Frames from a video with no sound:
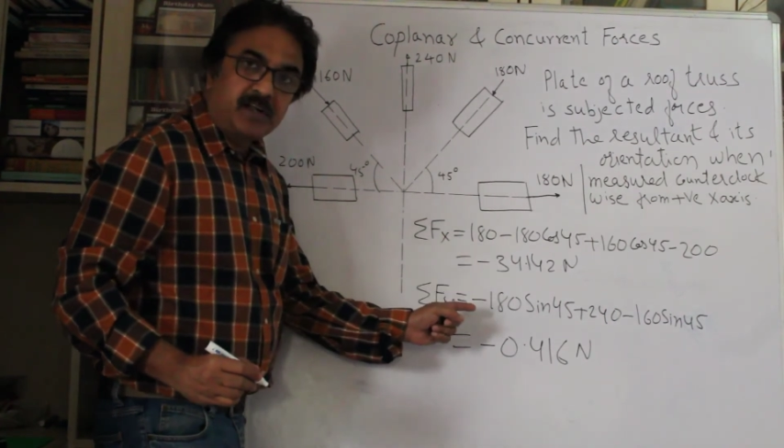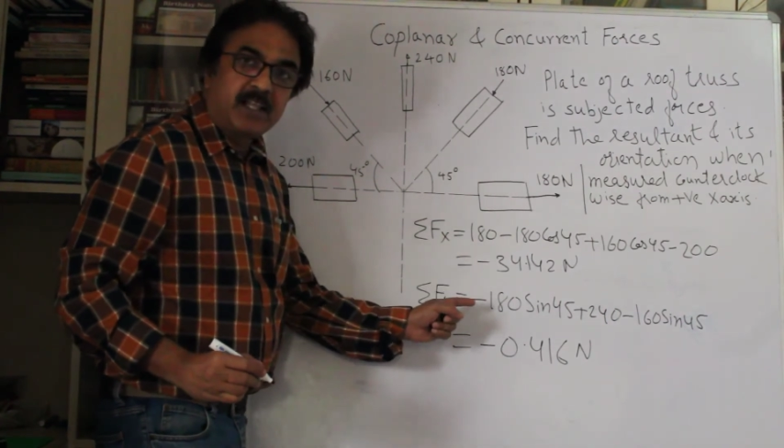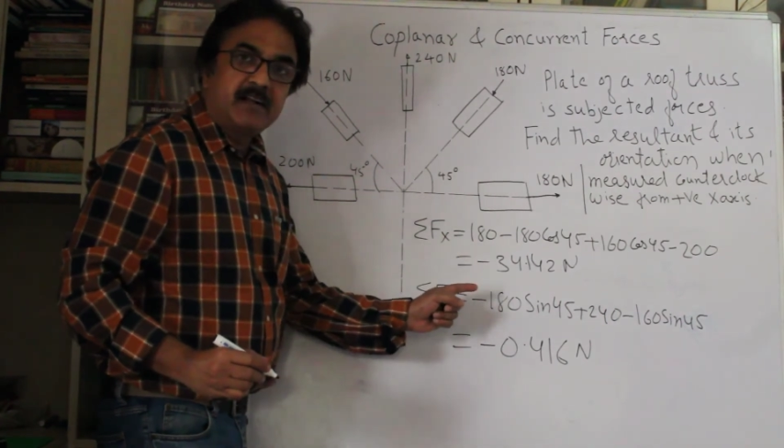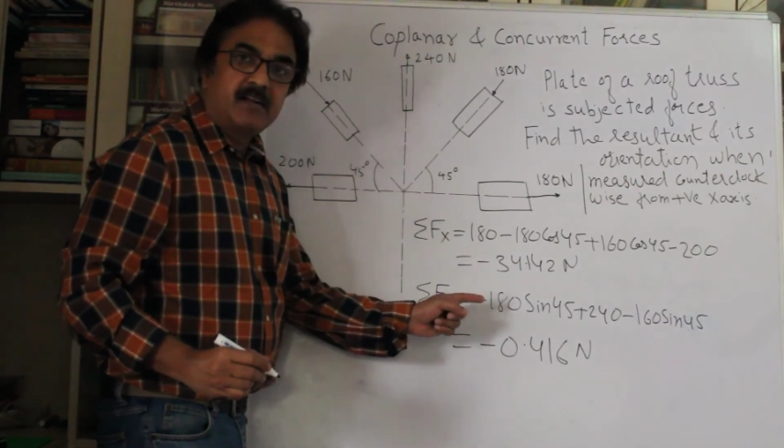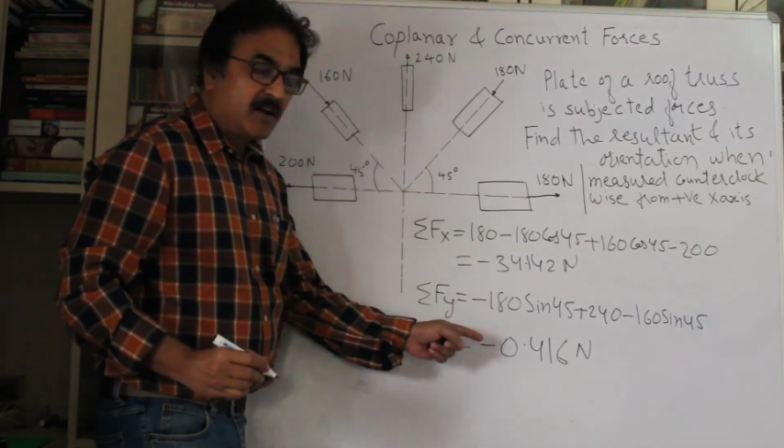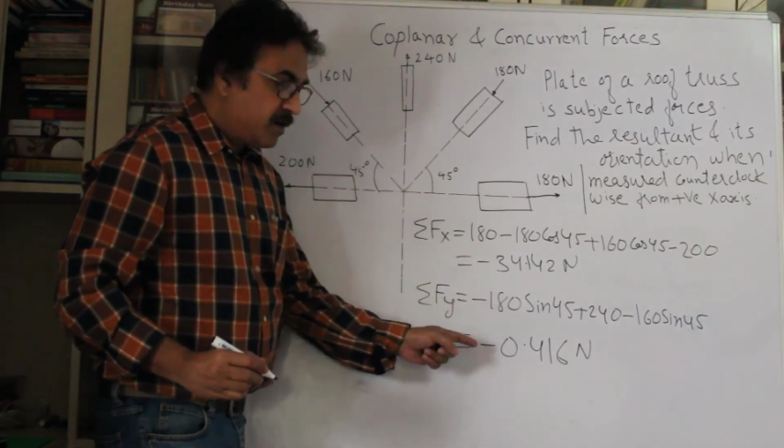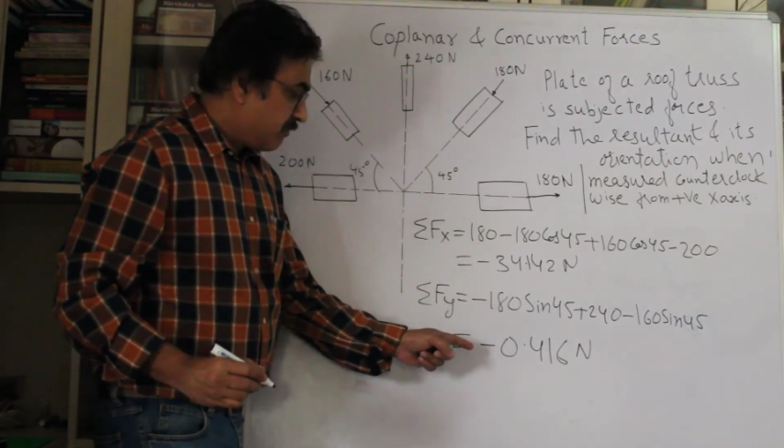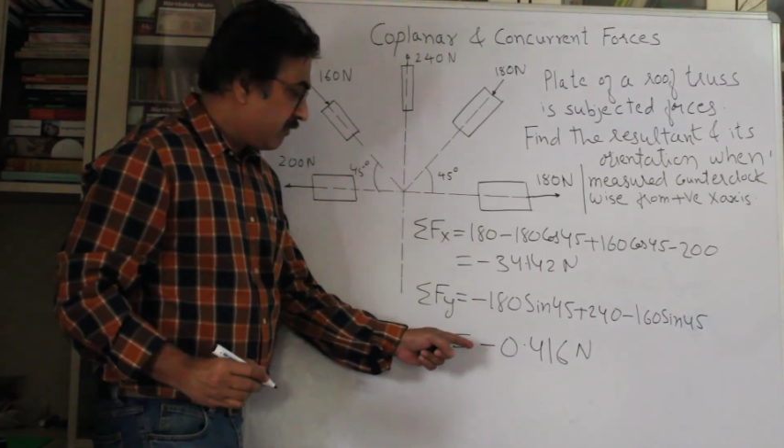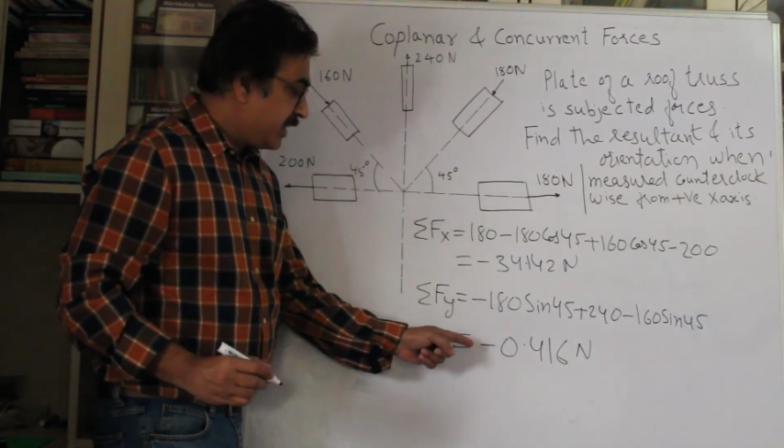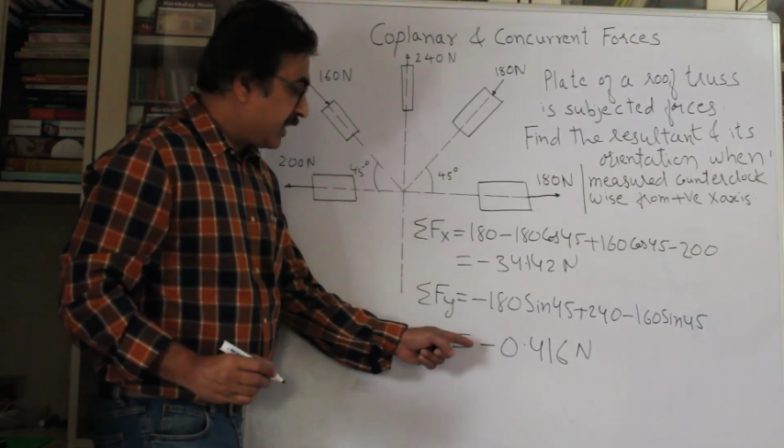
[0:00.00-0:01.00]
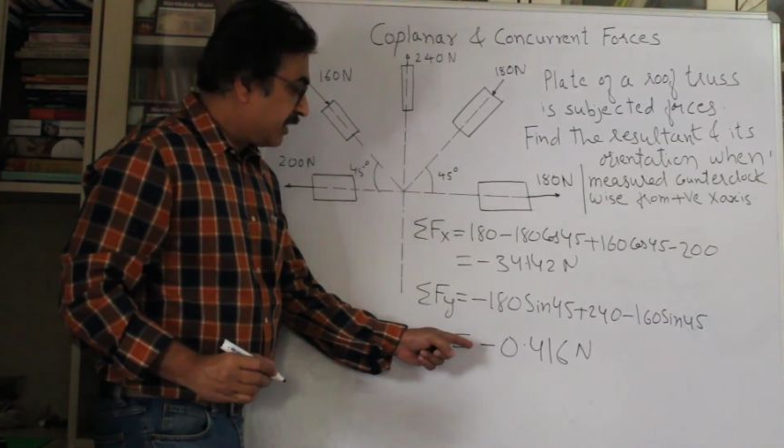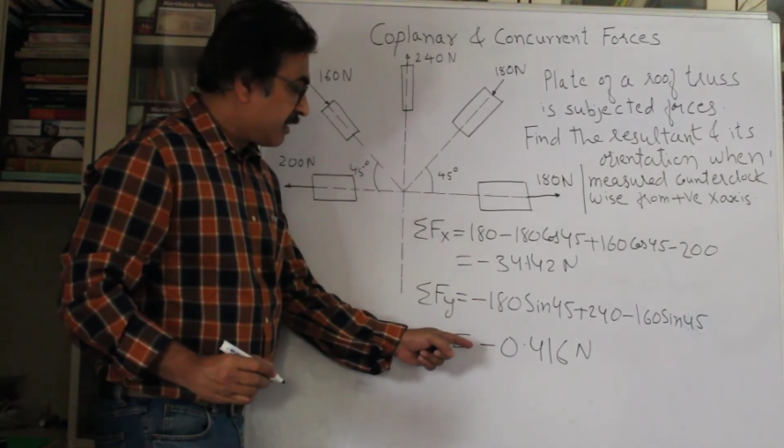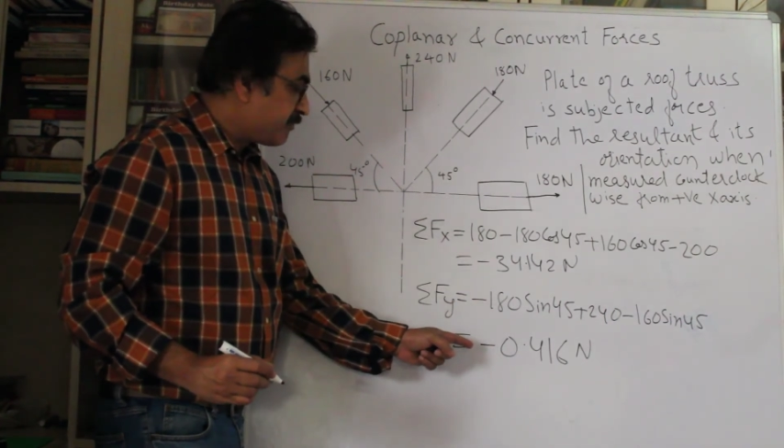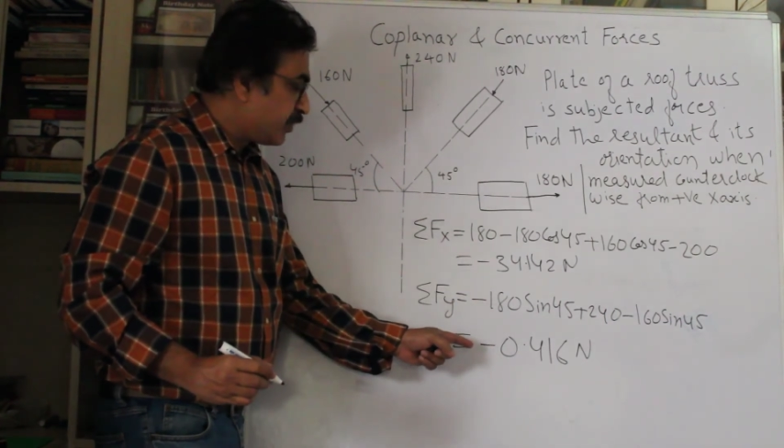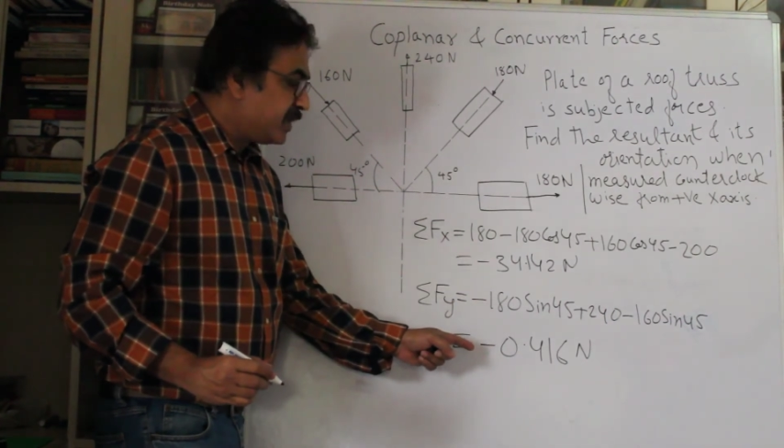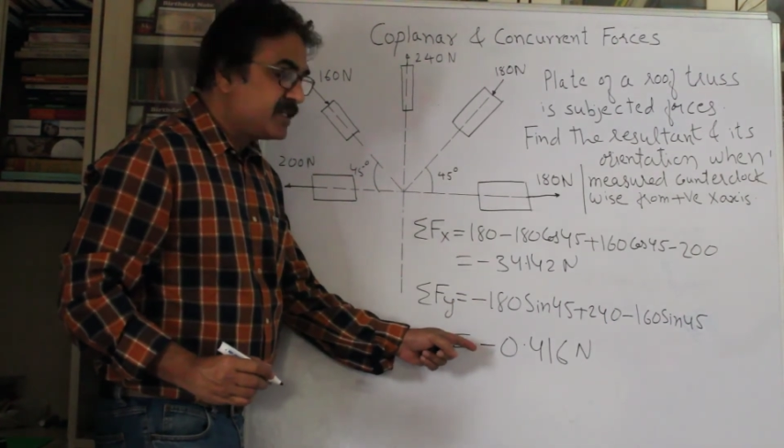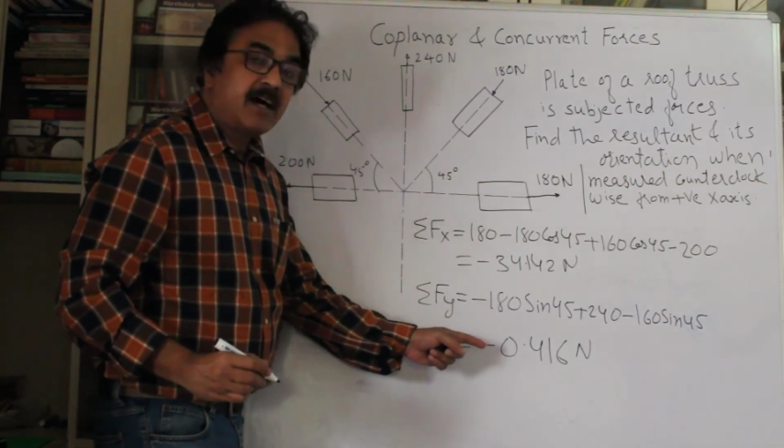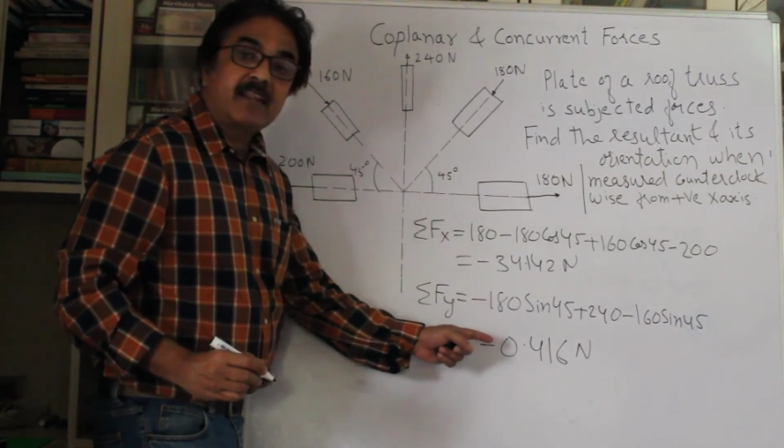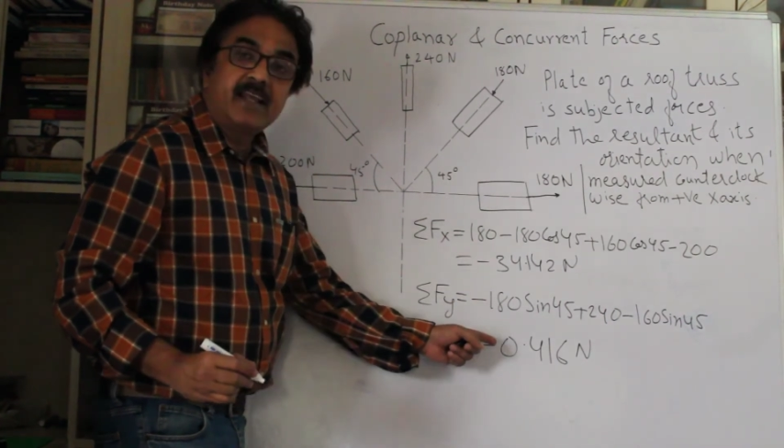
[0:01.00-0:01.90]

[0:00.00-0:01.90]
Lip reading: and vertical components are